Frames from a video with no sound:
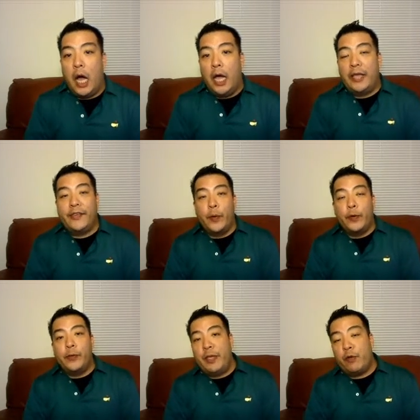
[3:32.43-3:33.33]
uh, is
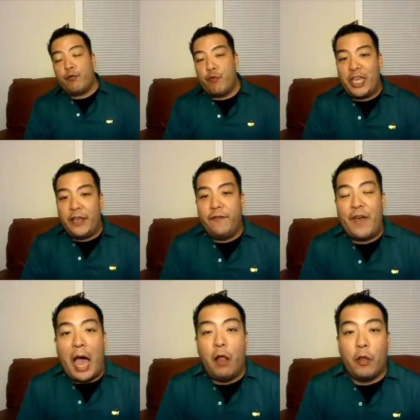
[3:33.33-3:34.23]
going to be Rickie
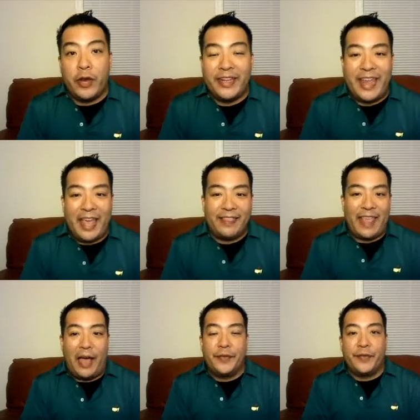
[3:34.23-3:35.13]
Fowler at
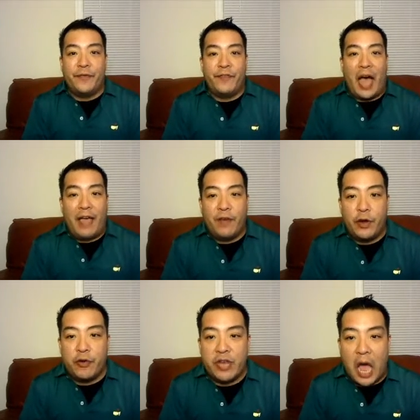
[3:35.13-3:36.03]

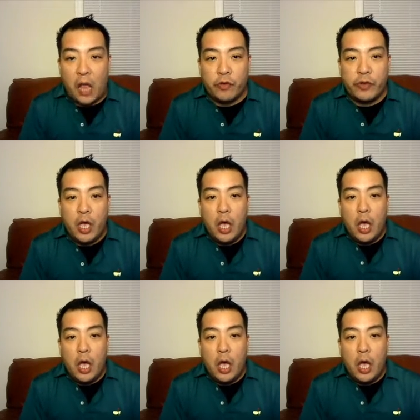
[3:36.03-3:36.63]
$10,500.